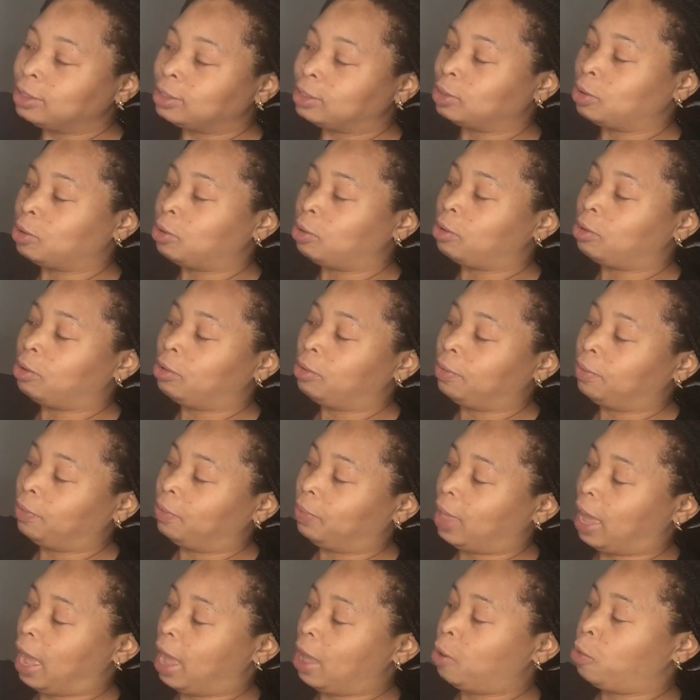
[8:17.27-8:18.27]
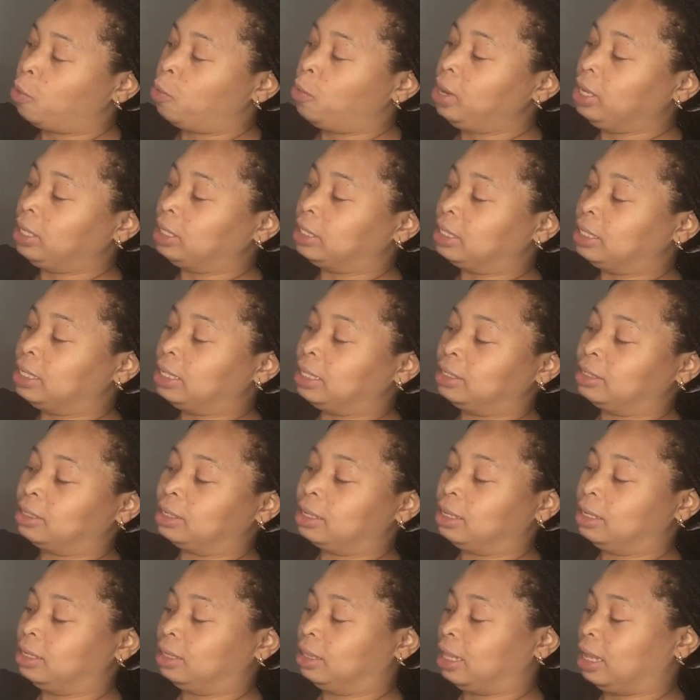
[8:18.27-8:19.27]
So I wish these
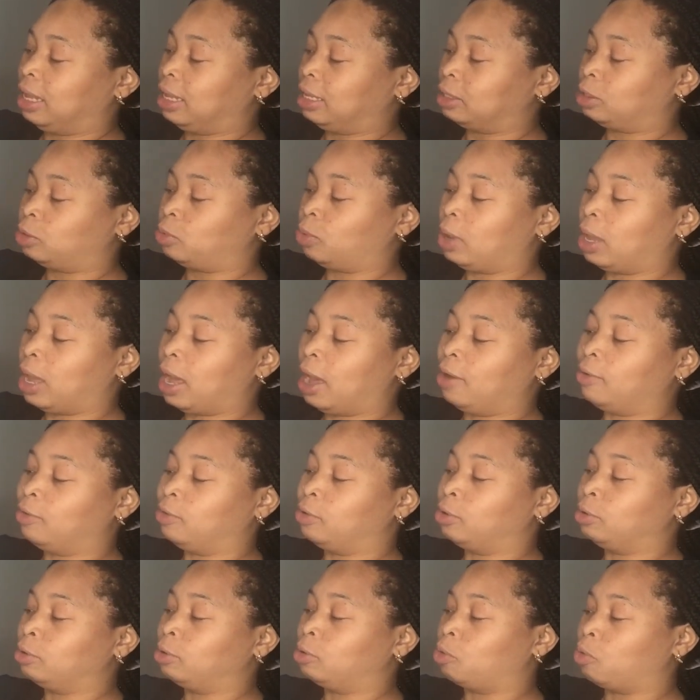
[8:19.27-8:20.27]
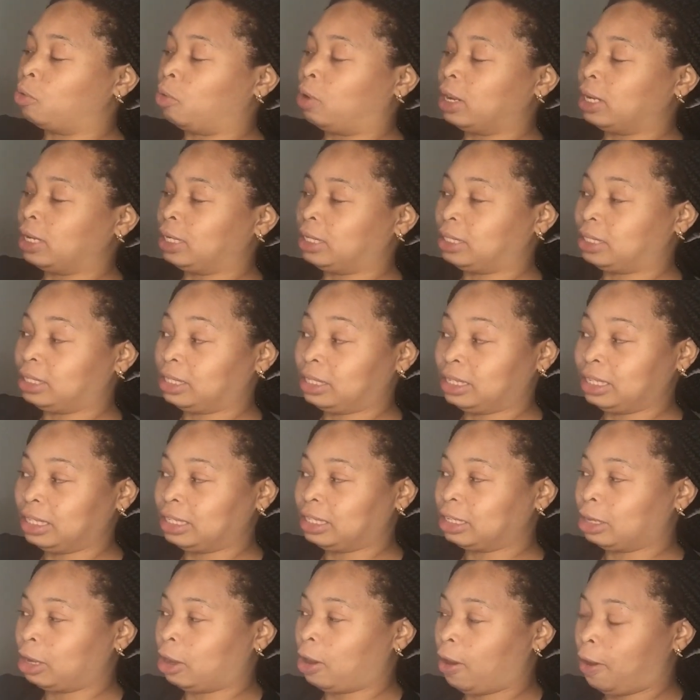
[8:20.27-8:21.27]
things will have good quality,
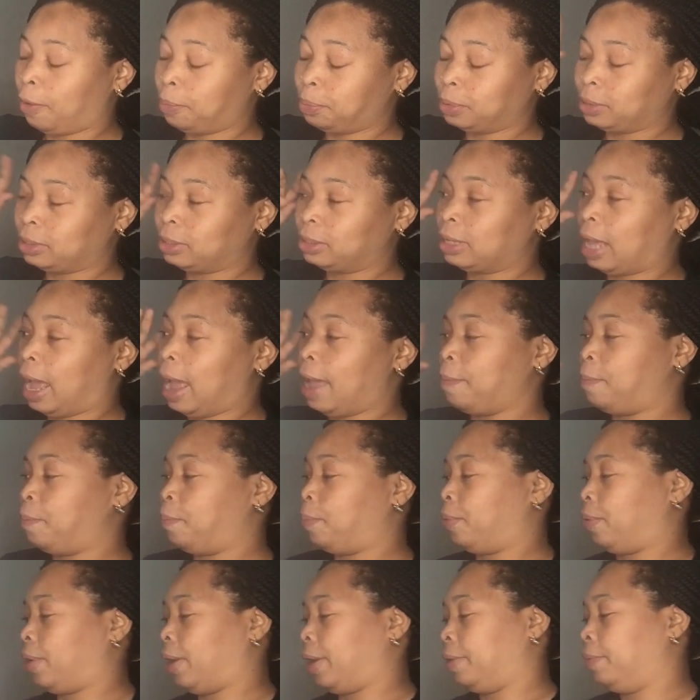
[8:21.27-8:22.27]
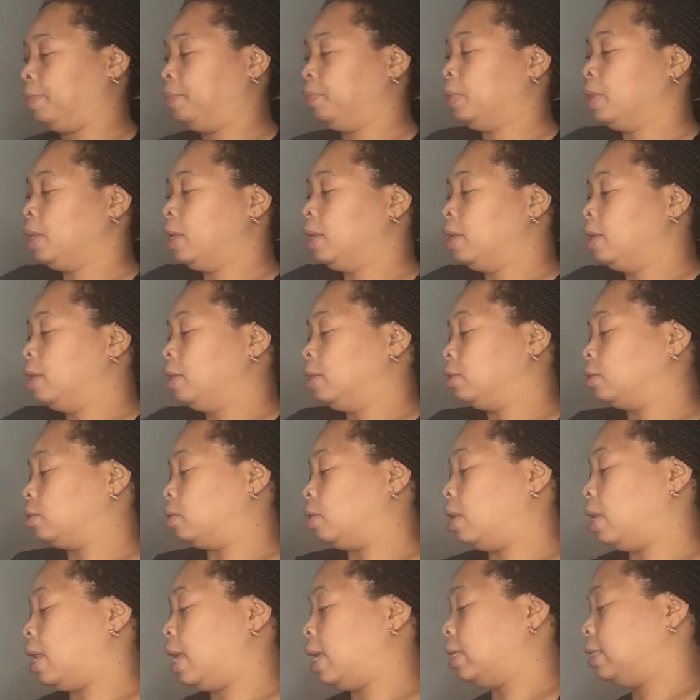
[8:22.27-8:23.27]
these cups. I pray.
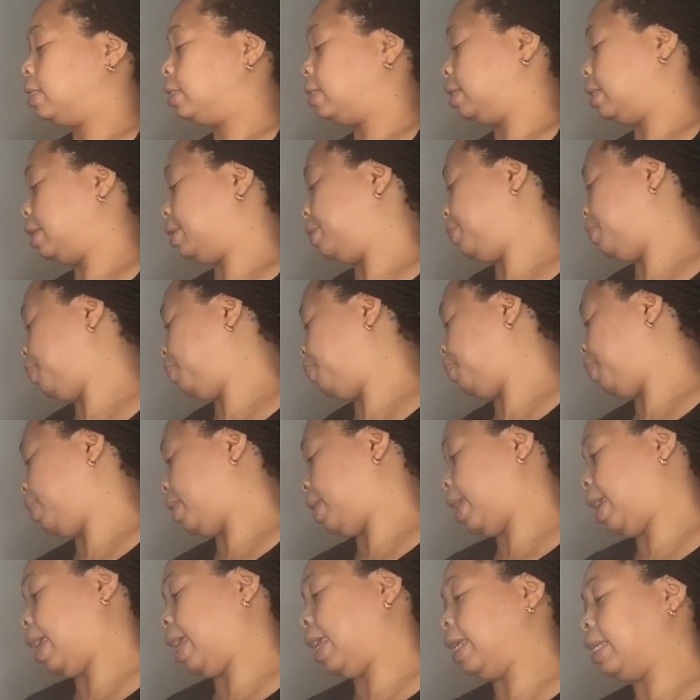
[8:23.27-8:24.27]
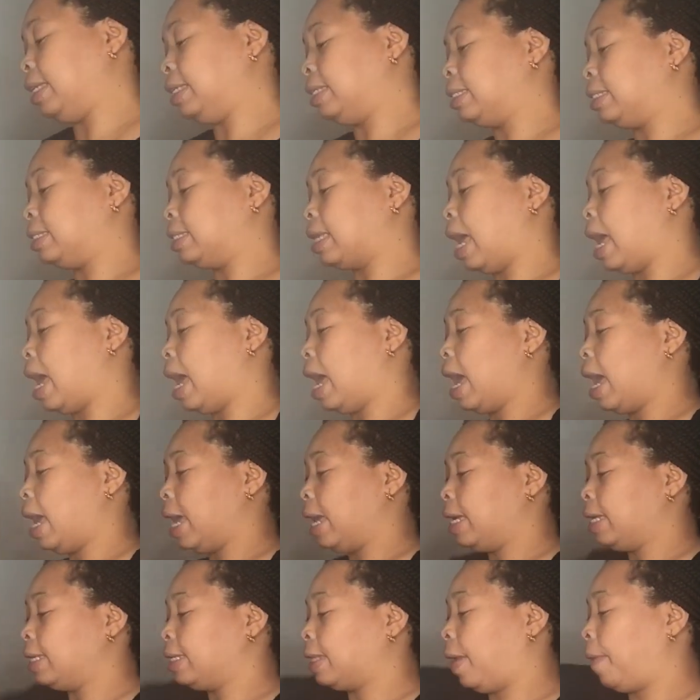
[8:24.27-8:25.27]
So let's see the
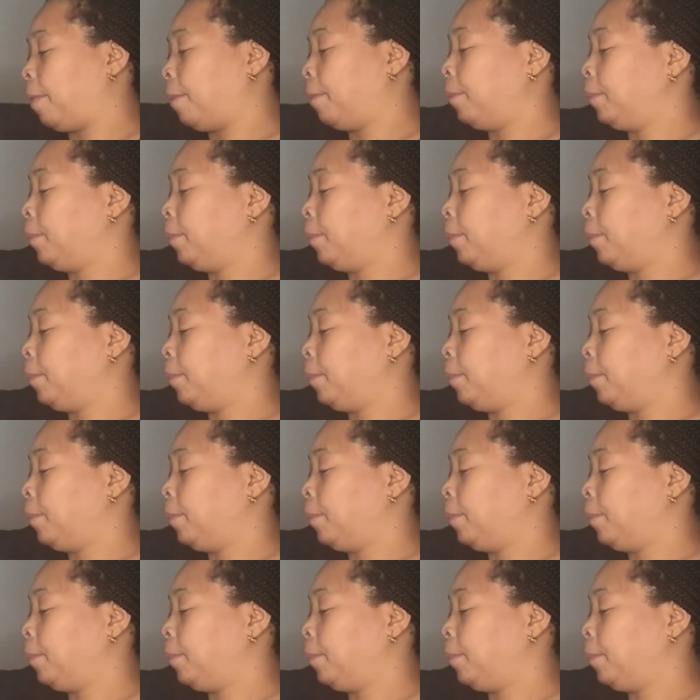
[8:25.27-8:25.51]
inside.